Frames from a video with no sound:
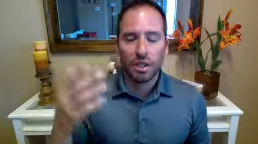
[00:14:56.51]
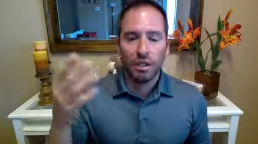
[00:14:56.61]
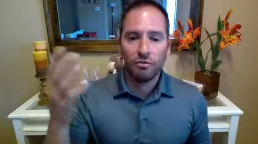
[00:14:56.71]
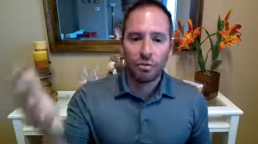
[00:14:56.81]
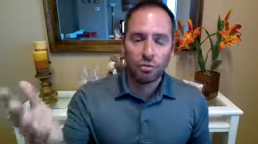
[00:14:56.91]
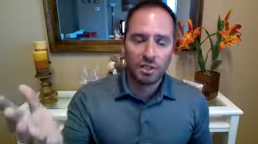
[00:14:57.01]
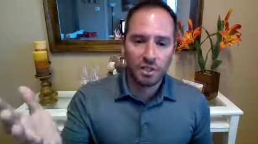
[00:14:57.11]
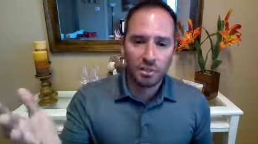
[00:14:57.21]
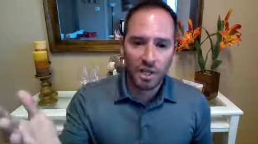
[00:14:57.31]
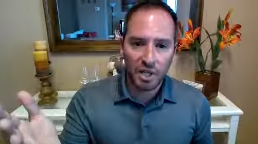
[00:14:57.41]
If you'll be
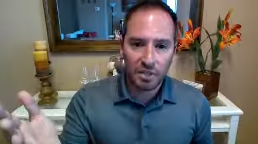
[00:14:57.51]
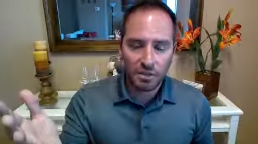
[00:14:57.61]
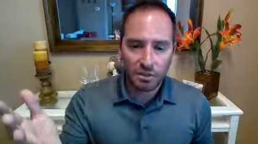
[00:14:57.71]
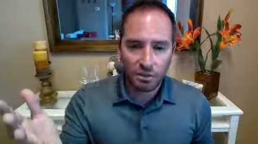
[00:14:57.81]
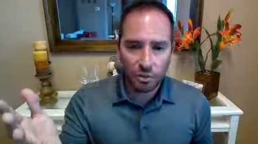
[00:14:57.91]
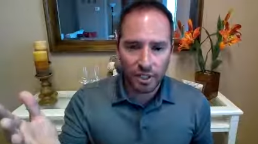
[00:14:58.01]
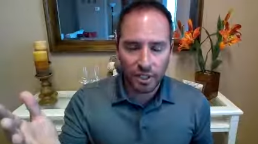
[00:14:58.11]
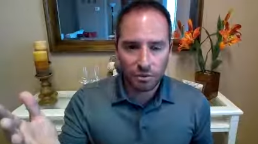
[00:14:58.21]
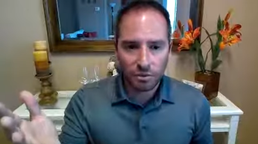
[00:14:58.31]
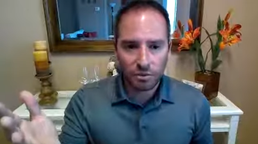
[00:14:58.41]
nearby
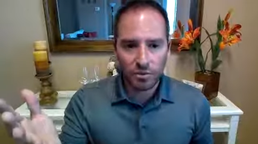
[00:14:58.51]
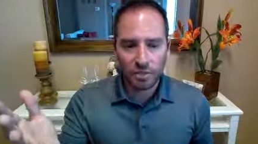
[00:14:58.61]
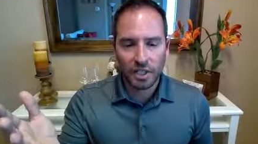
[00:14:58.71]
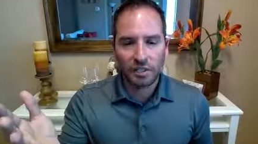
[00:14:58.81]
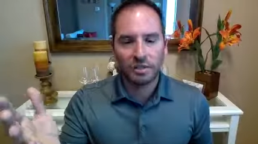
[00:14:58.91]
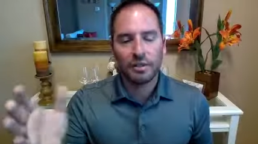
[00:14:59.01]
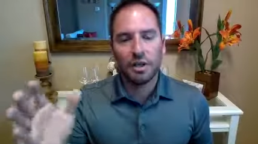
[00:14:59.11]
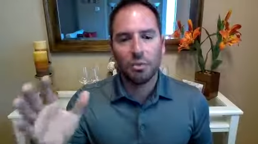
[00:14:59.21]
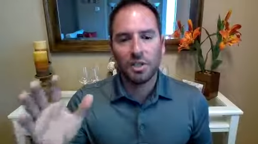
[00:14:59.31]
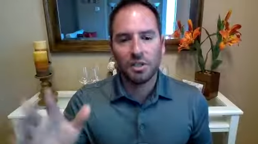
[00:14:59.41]
Orlando tonight,
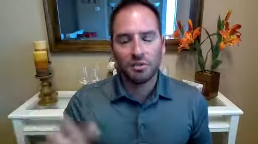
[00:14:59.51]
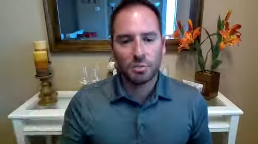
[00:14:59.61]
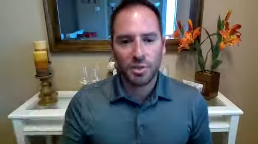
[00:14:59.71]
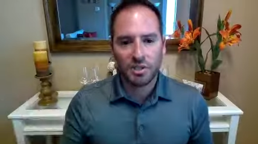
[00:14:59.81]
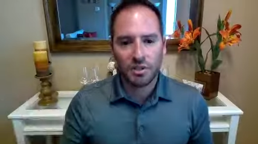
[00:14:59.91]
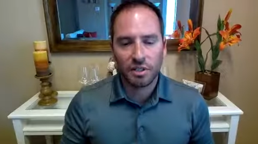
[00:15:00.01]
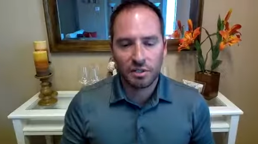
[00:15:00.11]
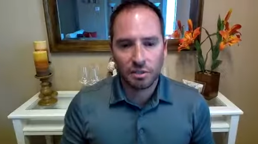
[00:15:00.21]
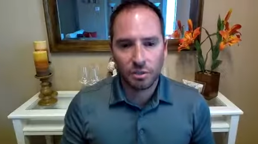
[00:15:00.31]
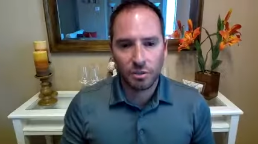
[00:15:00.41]
I'll be giving a
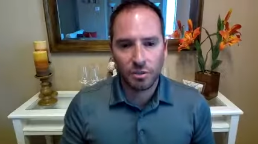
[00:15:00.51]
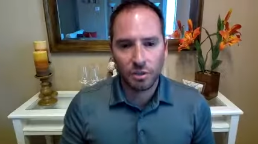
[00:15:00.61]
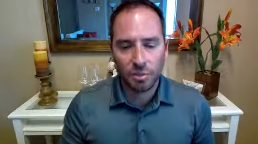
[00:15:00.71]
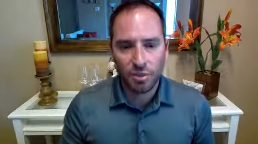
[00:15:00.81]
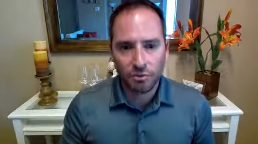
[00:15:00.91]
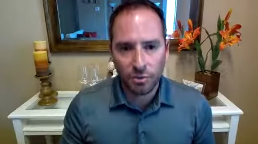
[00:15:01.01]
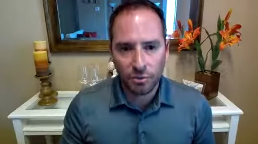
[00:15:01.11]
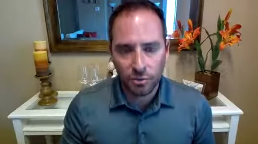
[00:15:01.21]
presentation on There Will Be False